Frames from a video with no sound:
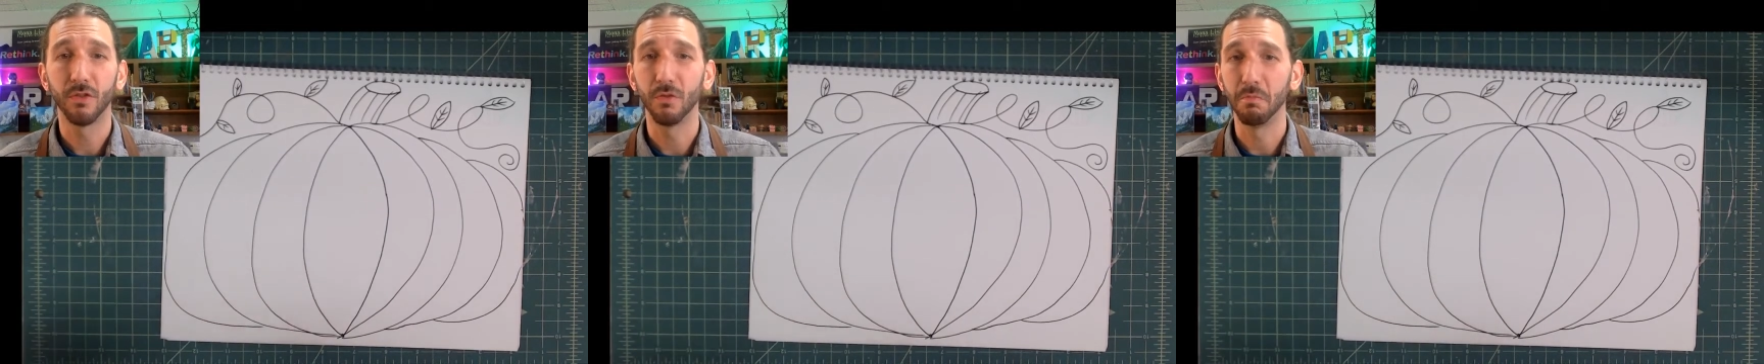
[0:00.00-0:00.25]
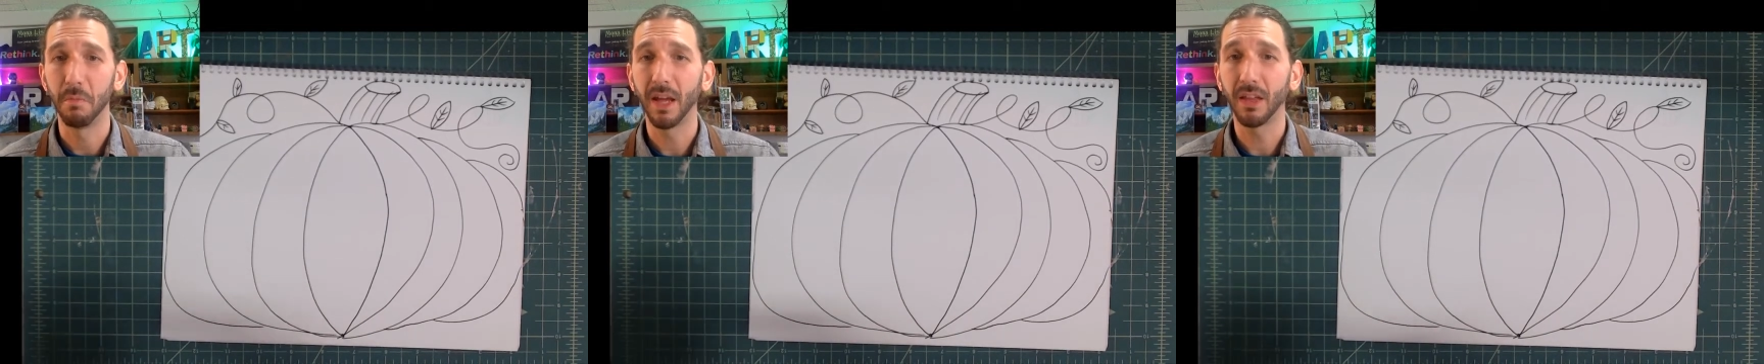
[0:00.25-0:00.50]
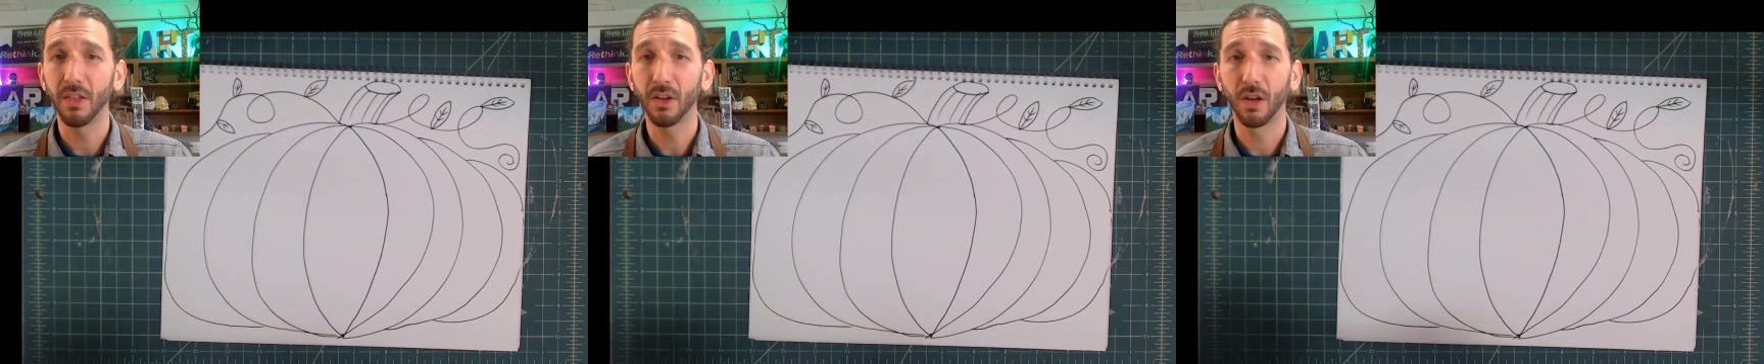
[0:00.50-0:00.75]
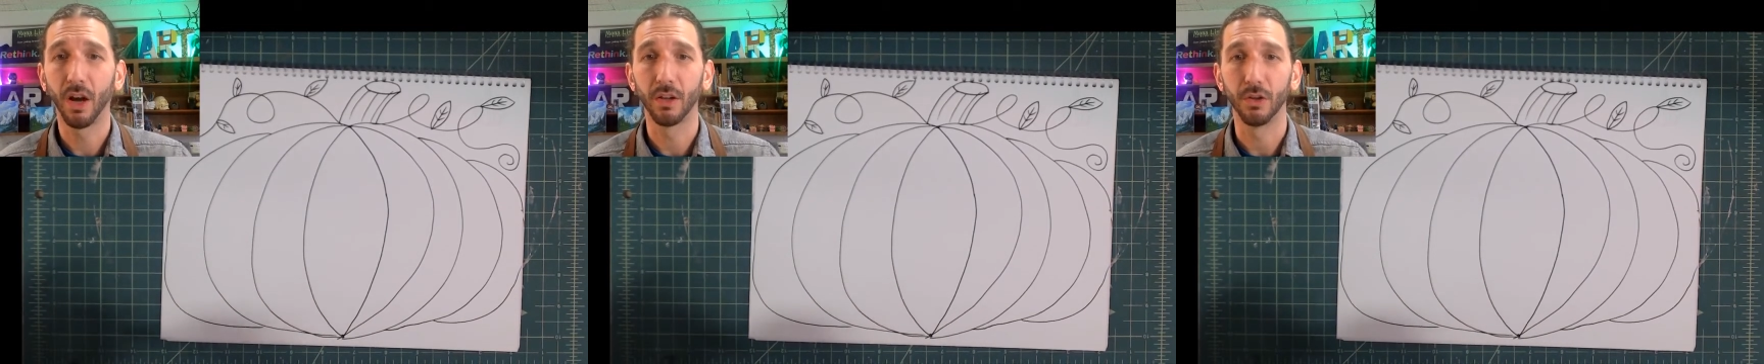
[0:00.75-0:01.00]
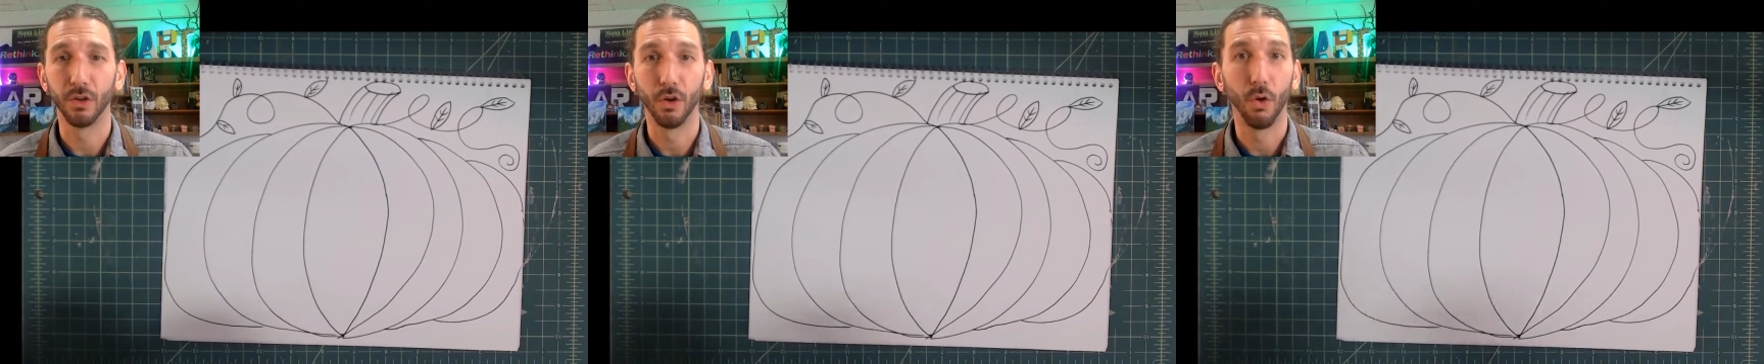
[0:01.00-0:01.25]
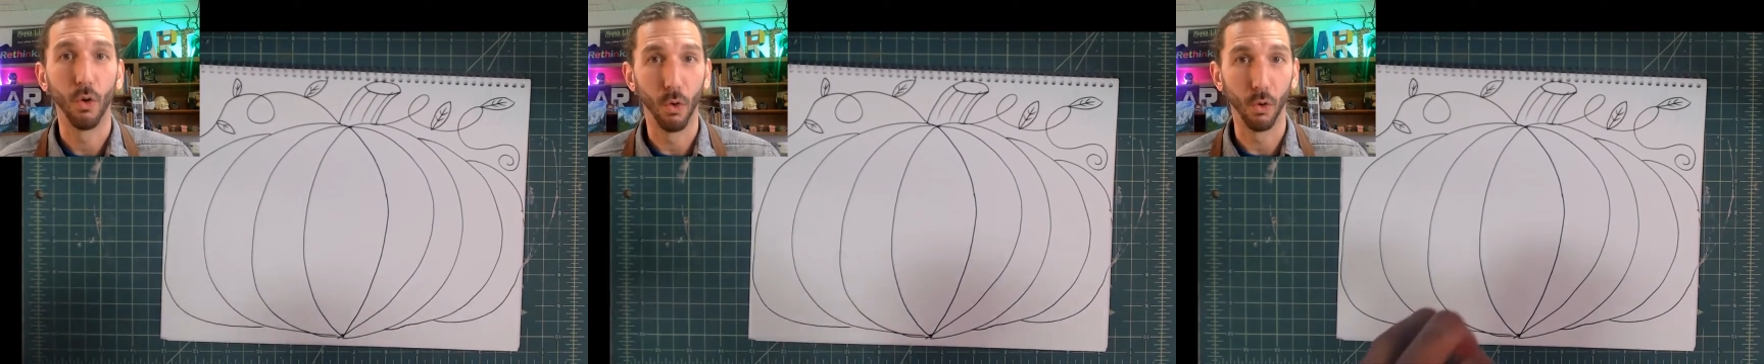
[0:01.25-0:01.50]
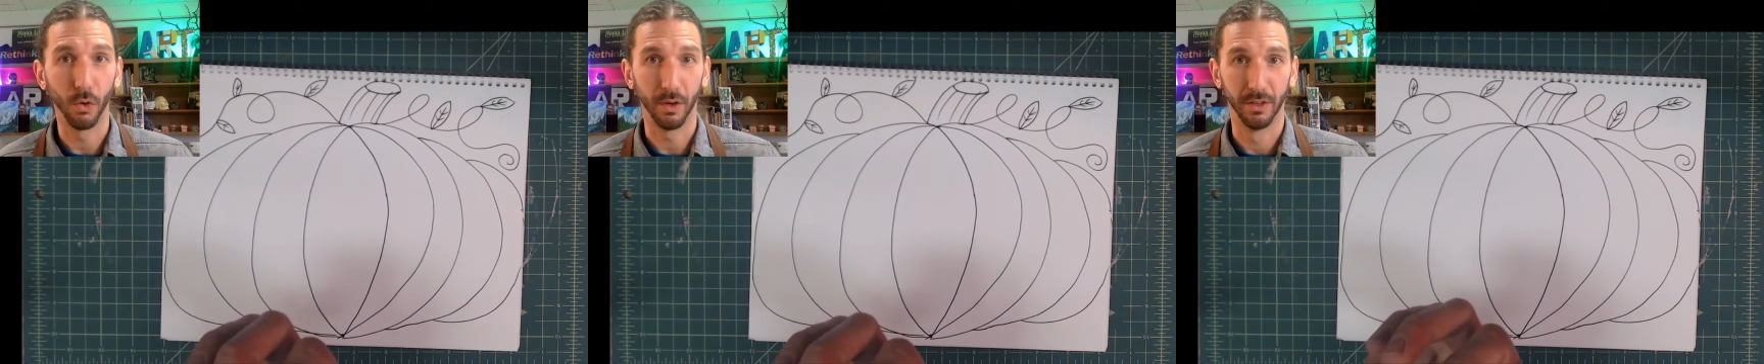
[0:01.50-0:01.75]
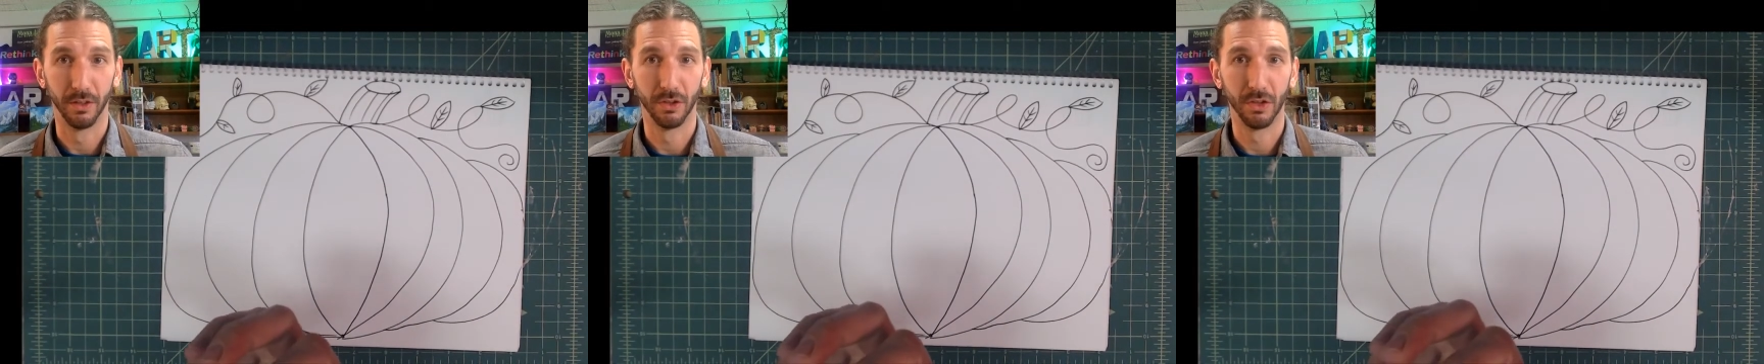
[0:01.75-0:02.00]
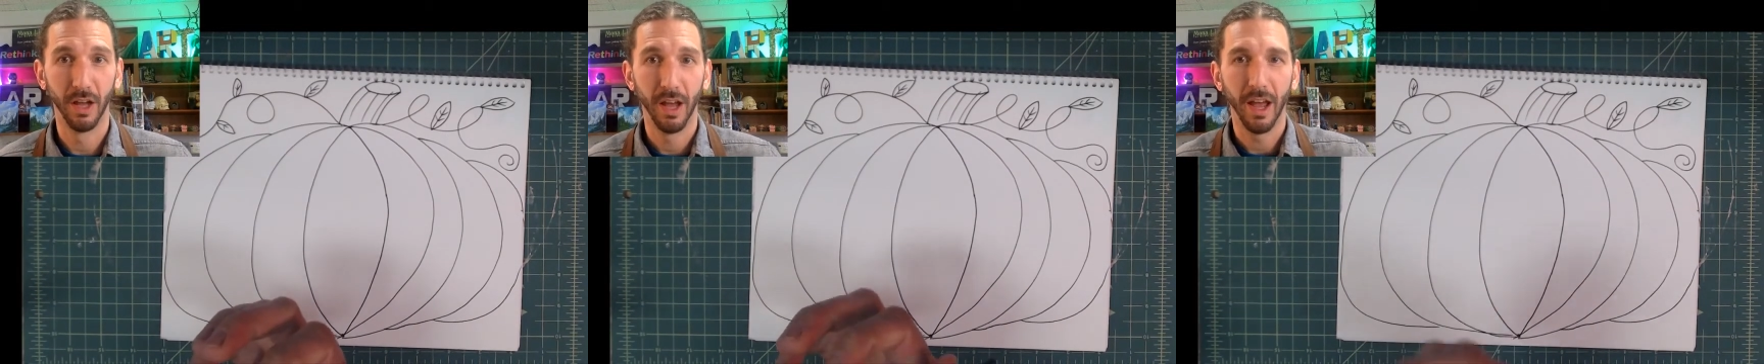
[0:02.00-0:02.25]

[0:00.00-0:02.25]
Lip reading: to make the color orange.